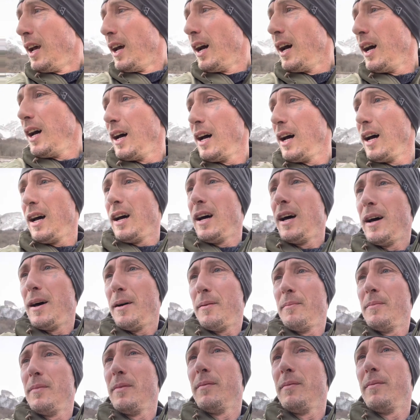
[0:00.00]

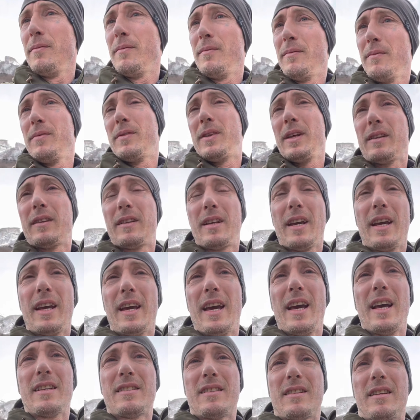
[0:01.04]
The thing
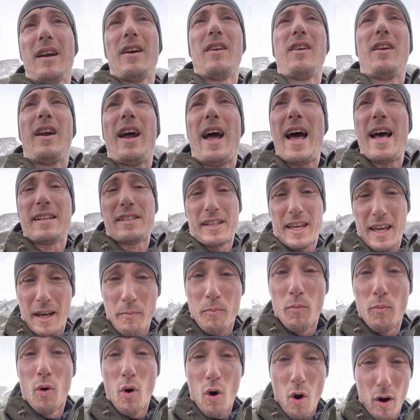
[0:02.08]
is, they're
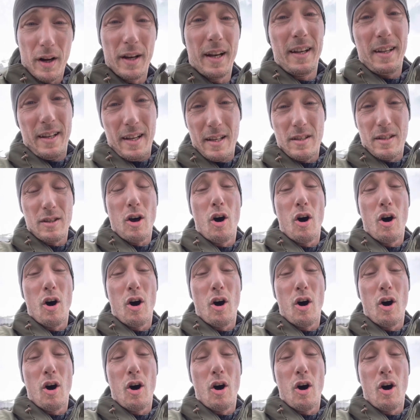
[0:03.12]
asking more than this,